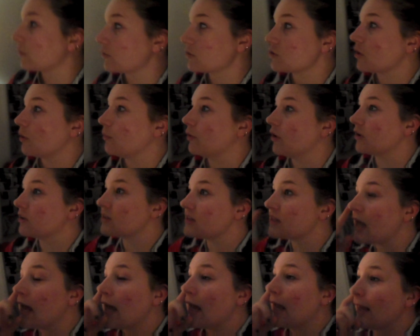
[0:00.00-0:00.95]
for the Body Shop
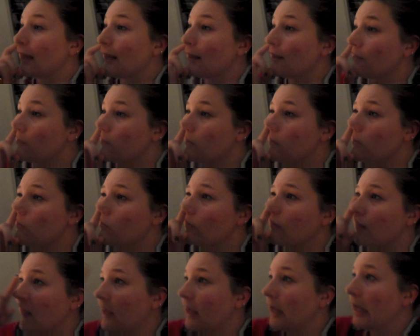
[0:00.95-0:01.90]
ones in the
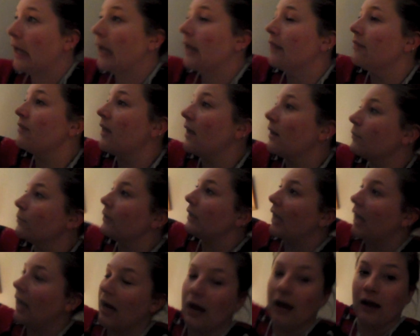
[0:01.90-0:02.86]
new year. And
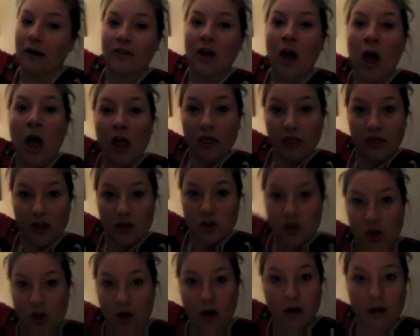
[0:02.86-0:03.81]
then we have
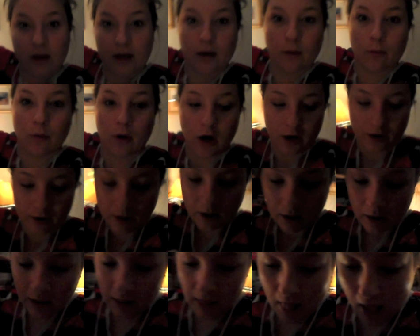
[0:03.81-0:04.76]
the chalky
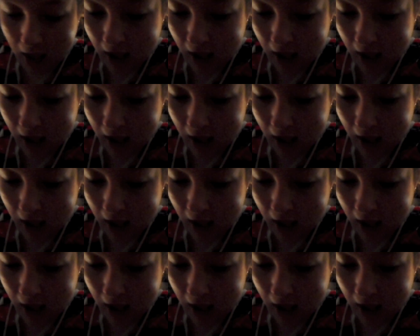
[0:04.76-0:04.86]
one.